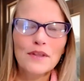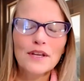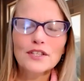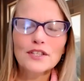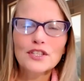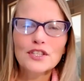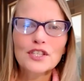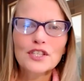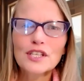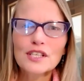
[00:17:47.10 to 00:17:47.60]

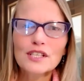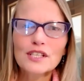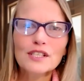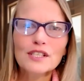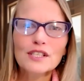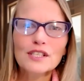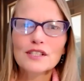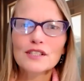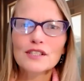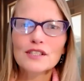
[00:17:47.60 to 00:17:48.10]
They're
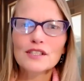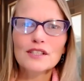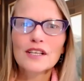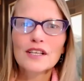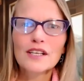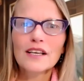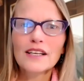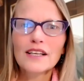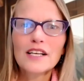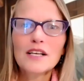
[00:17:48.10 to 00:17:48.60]
just
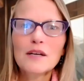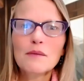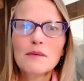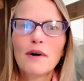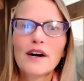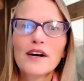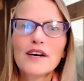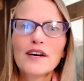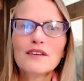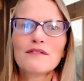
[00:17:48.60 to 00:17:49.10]
in
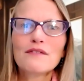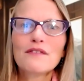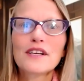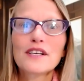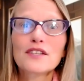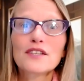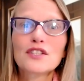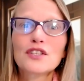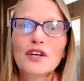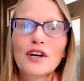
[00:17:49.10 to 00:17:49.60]
a part of
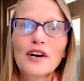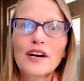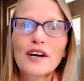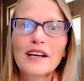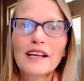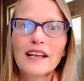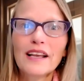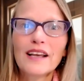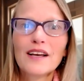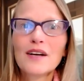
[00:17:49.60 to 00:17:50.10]
their
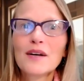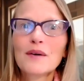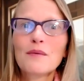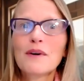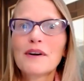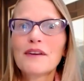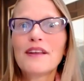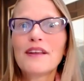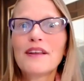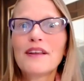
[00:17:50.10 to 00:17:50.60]
journey
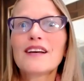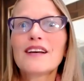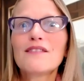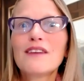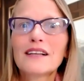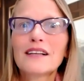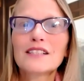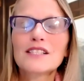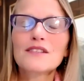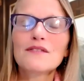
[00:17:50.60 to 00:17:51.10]
where they
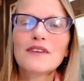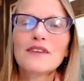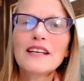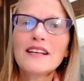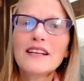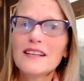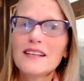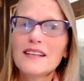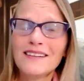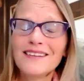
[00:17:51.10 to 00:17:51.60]
have
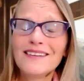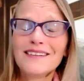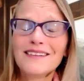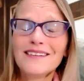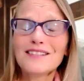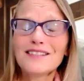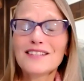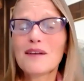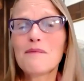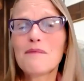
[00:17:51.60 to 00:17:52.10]
activated
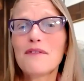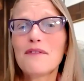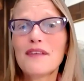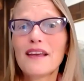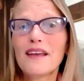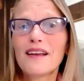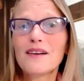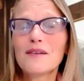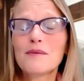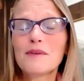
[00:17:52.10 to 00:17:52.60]

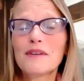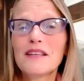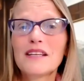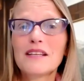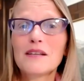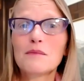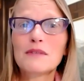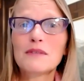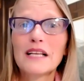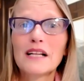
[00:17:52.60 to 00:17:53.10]
something
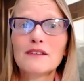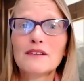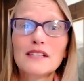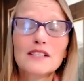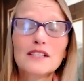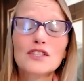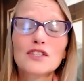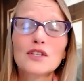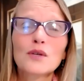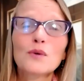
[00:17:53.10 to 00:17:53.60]
within themselves
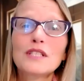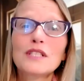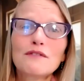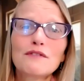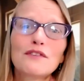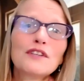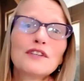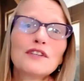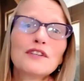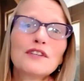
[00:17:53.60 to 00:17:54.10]
that's so
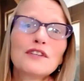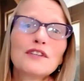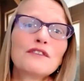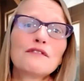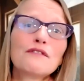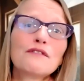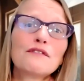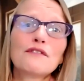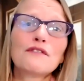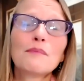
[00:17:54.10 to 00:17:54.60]
different
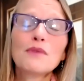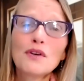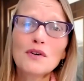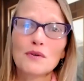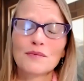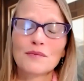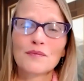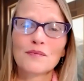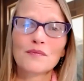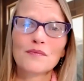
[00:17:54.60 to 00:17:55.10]
from
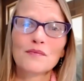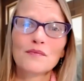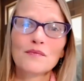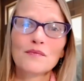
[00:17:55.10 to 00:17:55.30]
you.